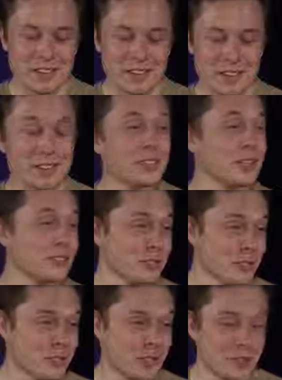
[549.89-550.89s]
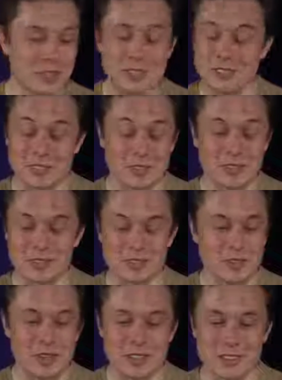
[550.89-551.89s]
I love Indian food, by the way. I love it. It's
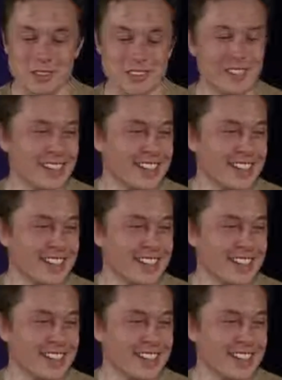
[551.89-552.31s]
great.